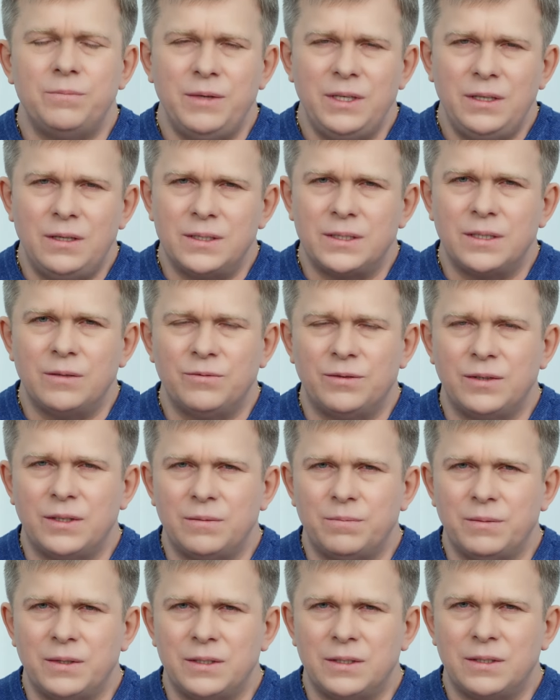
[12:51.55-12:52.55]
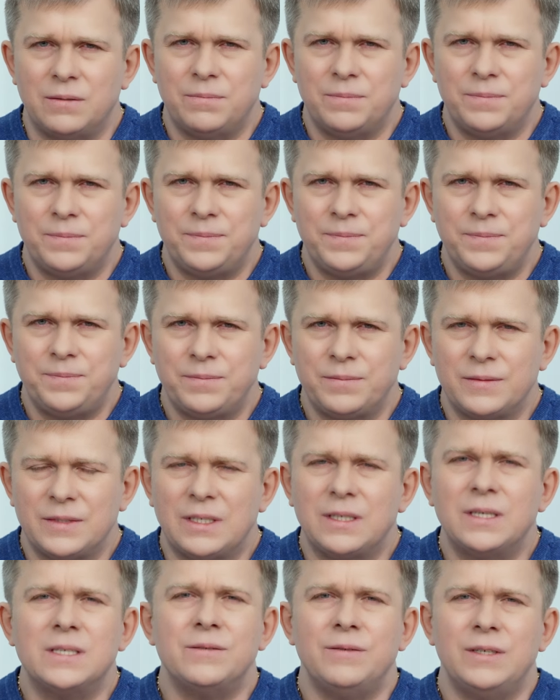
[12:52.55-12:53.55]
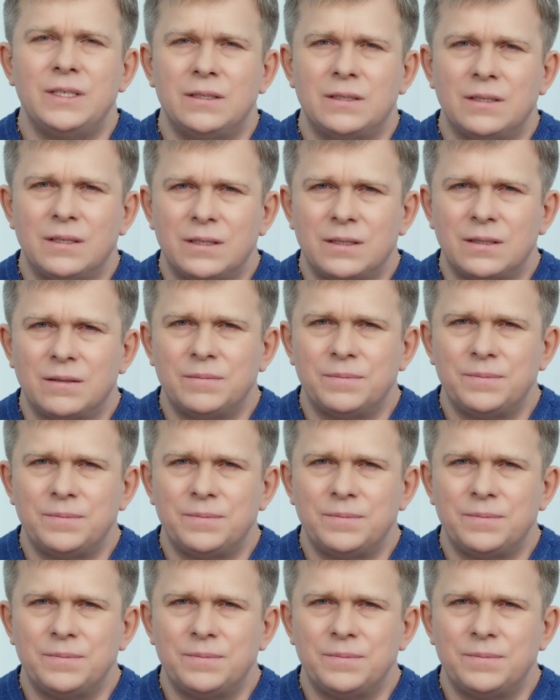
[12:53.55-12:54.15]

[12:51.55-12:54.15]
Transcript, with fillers: by the consumerist format. Isn't it so?